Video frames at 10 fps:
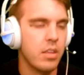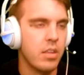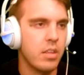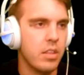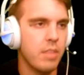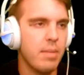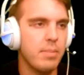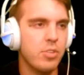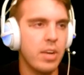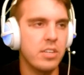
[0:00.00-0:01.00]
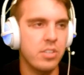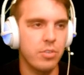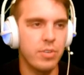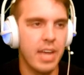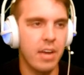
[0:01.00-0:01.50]
They might be trying to slow you
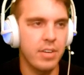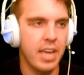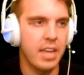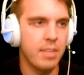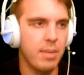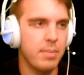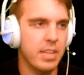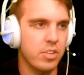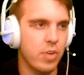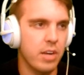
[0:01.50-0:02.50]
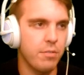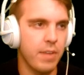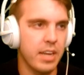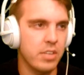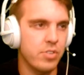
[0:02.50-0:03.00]
down. Yeah, they might be like trying to
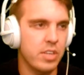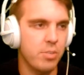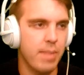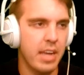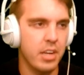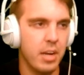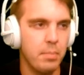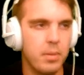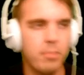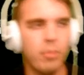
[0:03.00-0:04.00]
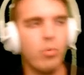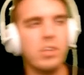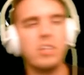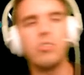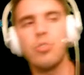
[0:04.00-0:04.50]
fight because you guys are backing up. But what
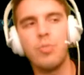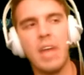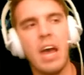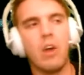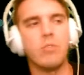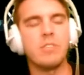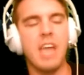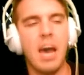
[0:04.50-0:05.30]
can you do now, top,